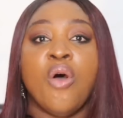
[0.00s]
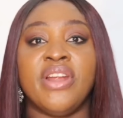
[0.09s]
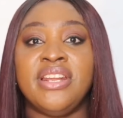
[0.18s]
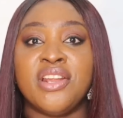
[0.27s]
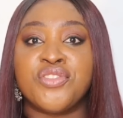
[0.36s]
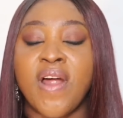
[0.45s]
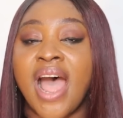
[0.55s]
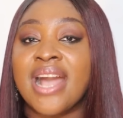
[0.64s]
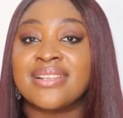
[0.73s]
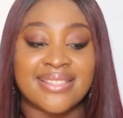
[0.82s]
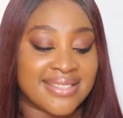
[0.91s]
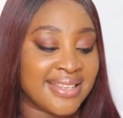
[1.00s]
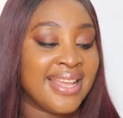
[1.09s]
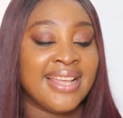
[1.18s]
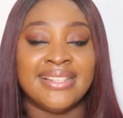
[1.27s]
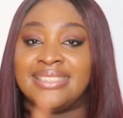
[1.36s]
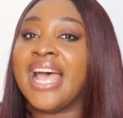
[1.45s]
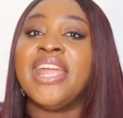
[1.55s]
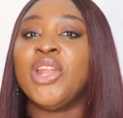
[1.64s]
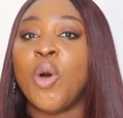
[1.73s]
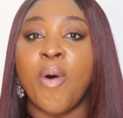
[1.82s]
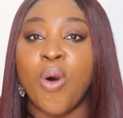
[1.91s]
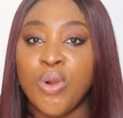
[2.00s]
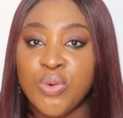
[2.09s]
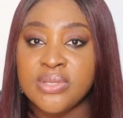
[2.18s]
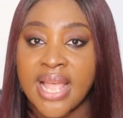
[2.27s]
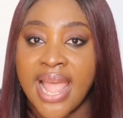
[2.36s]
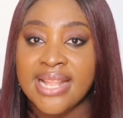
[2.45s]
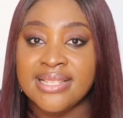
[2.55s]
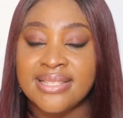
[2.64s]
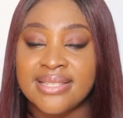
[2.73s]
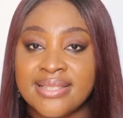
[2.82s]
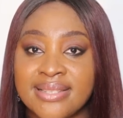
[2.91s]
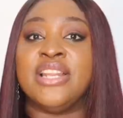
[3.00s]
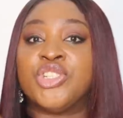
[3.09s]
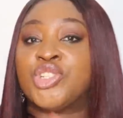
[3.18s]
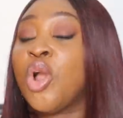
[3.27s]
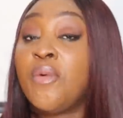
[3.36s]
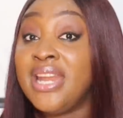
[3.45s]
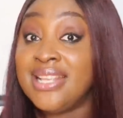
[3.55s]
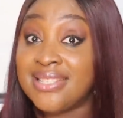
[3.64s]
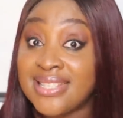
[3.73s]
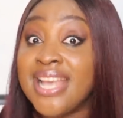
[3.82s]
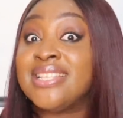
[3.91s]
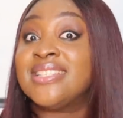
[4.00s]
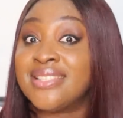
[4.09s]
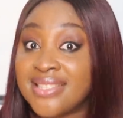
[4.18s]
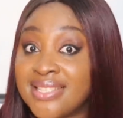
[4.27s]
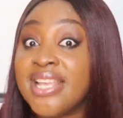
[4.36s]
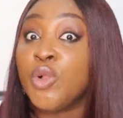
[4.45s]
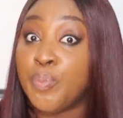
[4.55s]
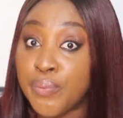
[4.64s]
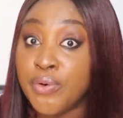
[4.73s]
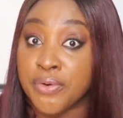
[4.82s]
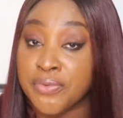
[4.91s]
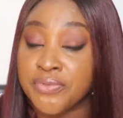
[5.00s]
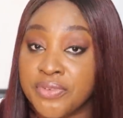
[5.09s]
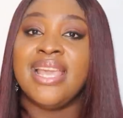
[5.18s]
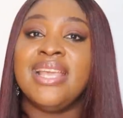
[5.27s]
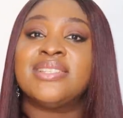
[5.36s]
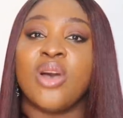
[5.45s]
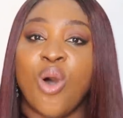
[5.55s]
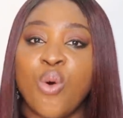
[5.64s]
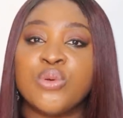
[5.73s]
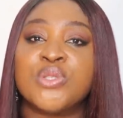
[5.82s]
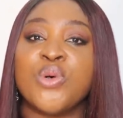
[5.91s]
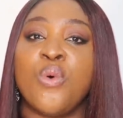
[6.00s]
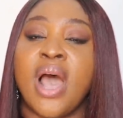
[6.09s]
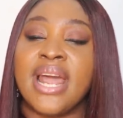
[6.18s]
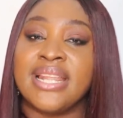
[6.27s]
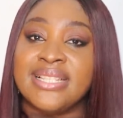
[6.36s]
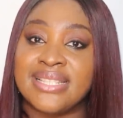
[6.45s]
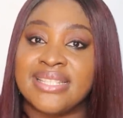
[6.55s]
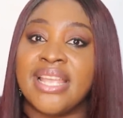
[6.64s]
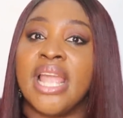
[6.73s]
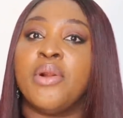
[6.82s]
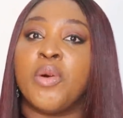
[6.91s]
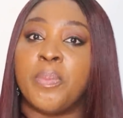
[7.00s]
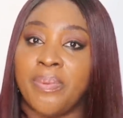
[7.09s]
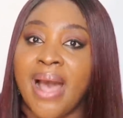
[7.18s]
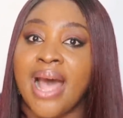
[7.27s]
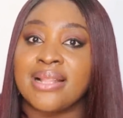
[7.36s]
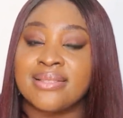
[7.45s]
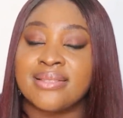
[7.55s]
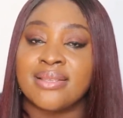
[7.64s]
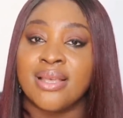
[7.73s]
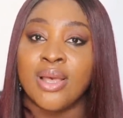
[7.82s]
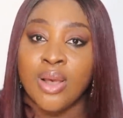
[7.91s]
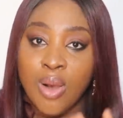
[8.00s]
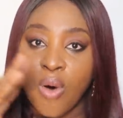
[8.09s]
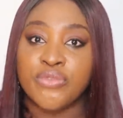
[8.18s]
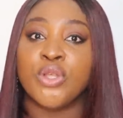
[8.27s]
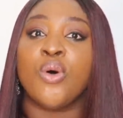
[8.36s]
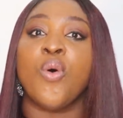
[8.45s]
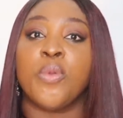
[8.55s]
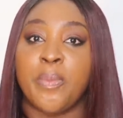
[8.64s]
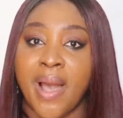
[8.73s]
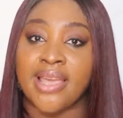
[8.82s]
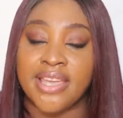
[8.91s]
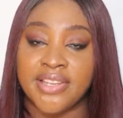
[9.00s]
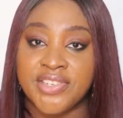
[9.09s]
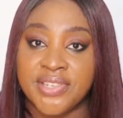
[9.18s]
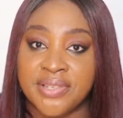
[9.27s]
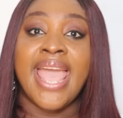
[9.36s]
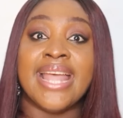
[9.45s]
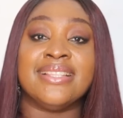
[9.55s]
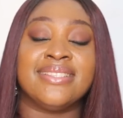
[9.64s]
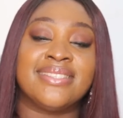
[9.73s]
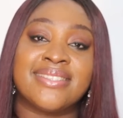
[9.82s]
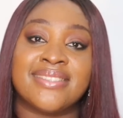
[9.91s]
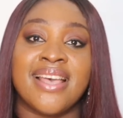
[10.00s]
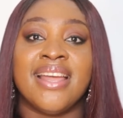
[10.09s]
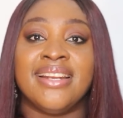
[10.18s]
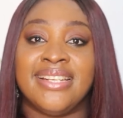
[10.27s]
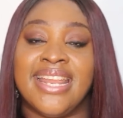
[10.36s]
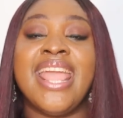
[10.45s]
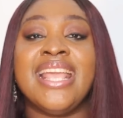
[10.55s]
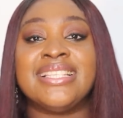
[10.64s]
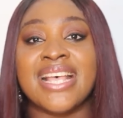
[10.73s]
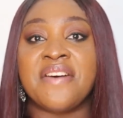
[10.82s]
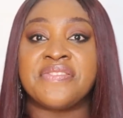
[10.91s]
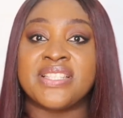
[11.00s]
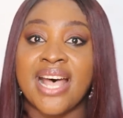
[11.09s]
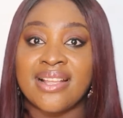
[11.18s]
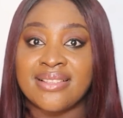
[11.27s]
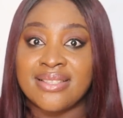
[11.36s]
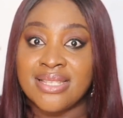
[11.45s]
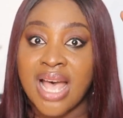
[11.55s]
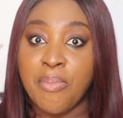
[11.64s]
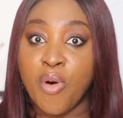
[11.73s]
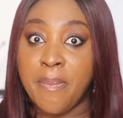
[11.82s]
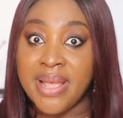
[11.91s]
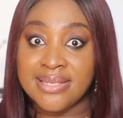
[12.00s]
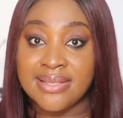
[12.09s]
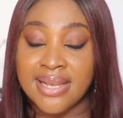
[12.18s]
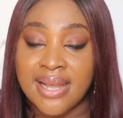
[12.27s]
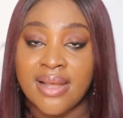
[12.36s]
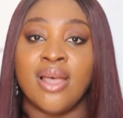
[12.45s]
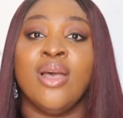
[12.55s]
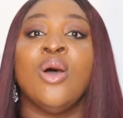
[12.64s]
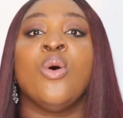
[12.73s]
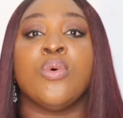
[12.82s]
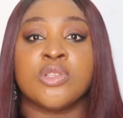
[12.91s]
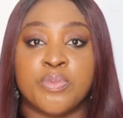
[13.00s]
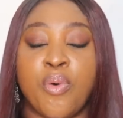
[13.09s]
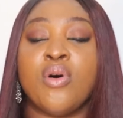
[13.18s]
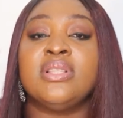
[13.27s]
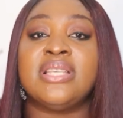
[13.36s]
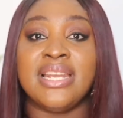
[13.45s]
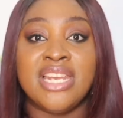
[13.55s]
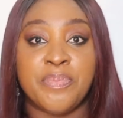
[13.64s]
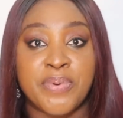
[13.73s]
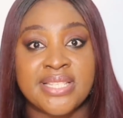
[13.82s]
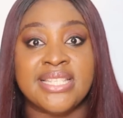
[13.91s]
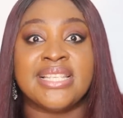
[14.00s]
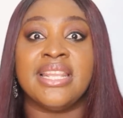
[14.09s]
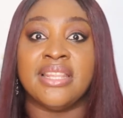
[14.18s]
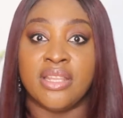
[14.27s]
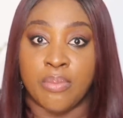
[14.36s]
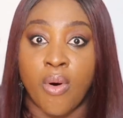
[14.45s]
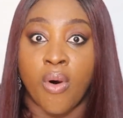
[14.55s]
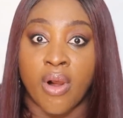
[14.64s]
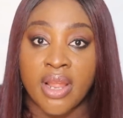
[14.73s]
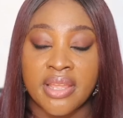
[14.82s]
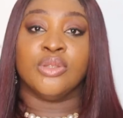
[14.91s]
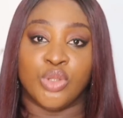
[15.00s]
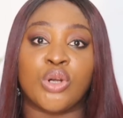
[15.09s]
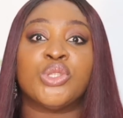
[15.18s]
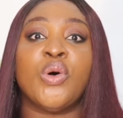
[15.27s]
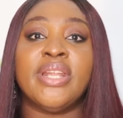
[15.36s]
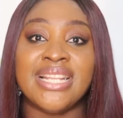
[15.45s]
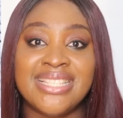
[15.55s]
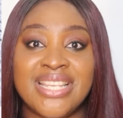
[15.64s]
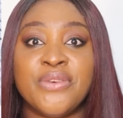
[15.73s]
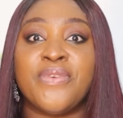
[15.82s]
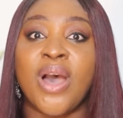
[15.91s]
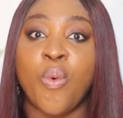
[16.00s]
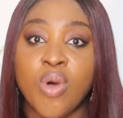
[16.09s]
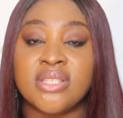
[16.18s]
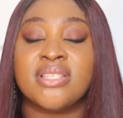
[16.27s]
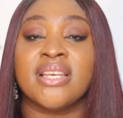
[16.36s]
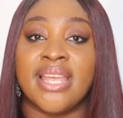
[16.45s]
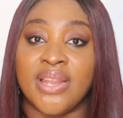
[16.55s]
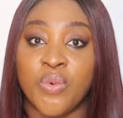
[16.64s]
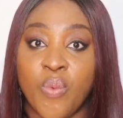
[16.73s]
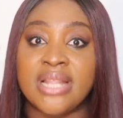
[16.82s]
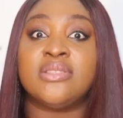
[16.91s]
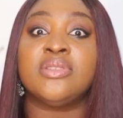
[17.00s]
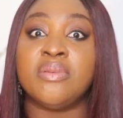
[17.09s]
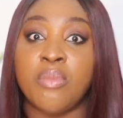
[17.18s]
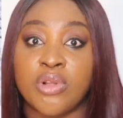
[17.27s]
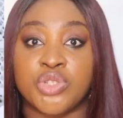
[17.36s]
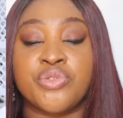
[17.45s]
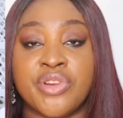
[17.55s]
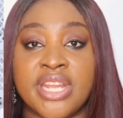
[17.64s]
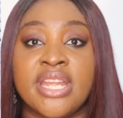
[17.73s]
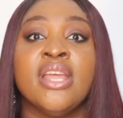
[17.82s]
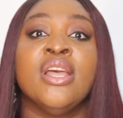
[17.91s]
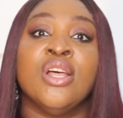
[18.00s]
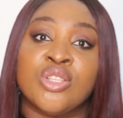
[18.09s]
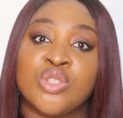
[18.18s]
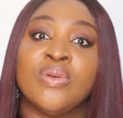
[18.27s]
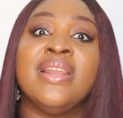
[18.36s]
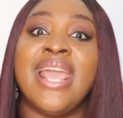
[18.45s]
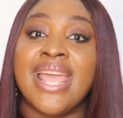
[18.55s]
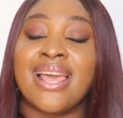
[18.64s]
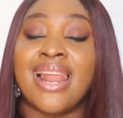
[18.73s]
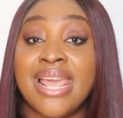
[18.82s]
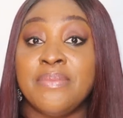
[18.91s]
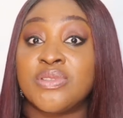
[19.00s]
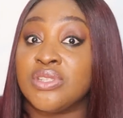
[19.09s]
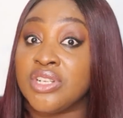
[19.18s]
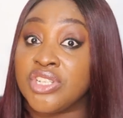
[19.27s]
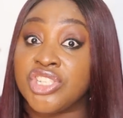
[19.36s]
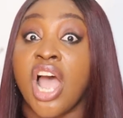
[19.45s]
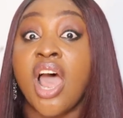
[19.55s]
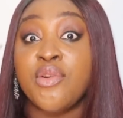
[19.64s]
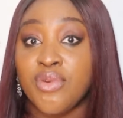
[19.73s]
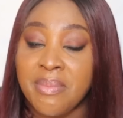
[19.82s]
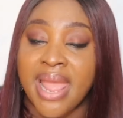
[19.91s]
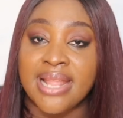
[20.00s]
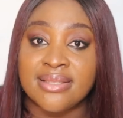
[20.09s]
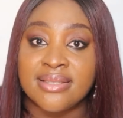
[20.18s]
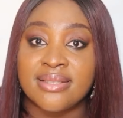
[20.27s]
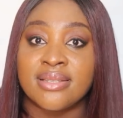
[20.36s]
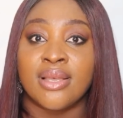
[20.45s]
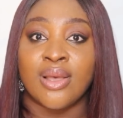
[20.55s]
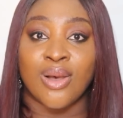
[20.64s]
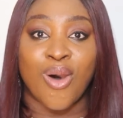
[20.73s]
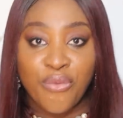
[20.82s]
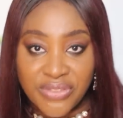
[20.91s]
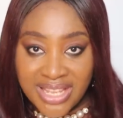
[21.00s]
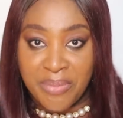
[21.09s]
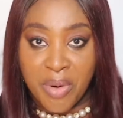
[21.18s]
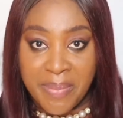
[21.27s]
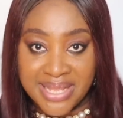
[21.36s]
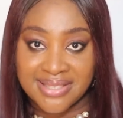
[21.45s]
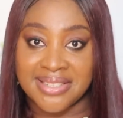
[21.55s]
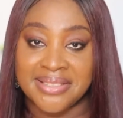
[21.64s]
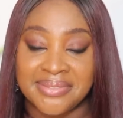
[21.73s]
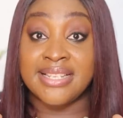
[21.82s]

Covering the tracks, tying up all loose ends, ensuring it stays seal-proof is also an integral part of the whole package. Hence, days after Thabo Bester was burnt and deposited on the morgue, Dr. Nandipha once again went to the mortuary to lay claims to the charred remains of Thabo Bester.